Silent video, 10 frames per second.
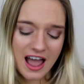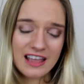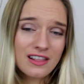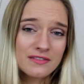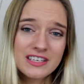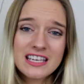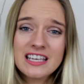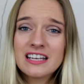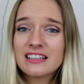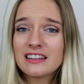I love
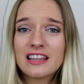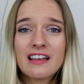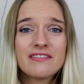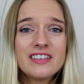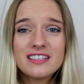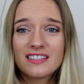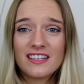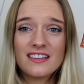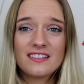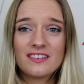tea, love these
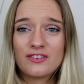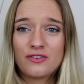teas. These are